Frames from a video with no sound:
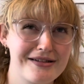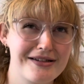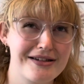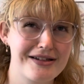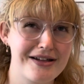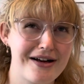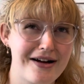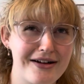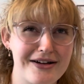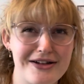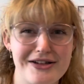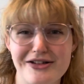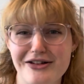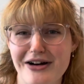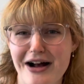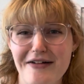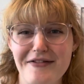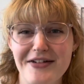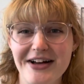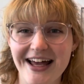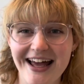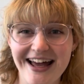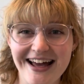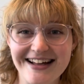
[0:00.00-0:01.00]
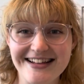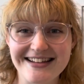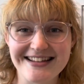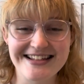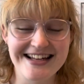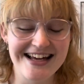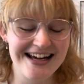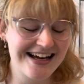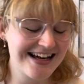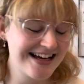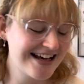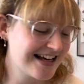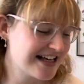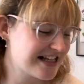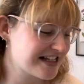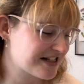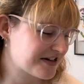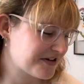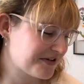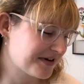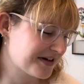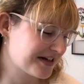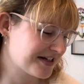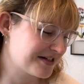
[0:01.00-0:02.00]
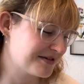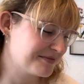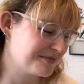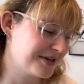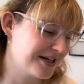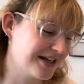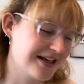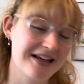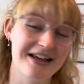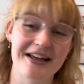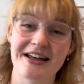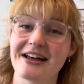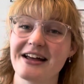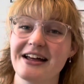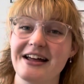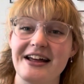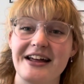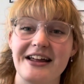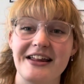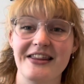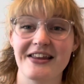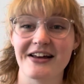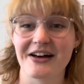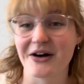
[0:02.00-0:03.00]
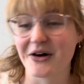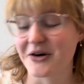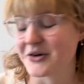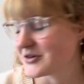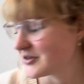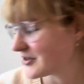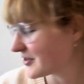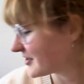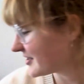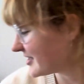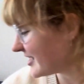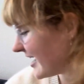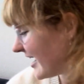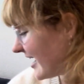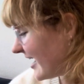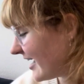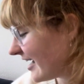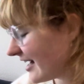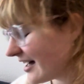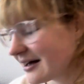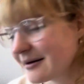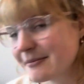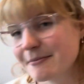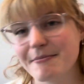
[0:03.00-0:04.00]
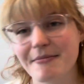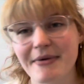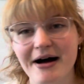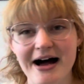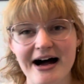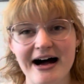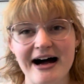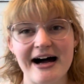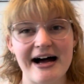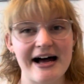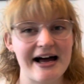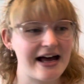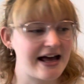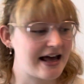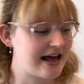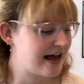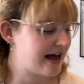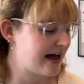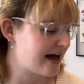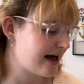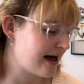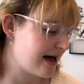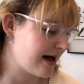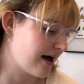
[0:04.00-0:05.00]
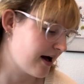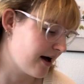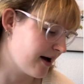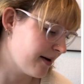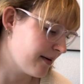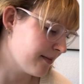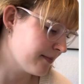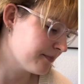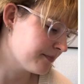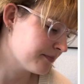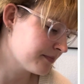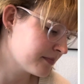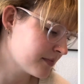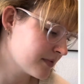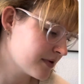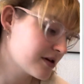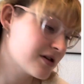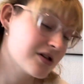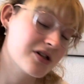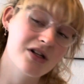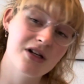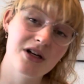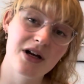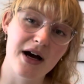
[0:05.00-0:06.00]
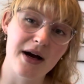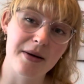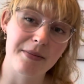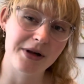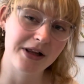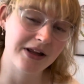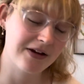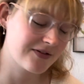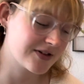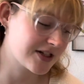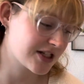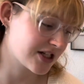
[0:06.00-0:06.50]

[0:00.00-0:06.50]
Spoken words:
extravaganza is going to be the Coastal Tank by, I believe it's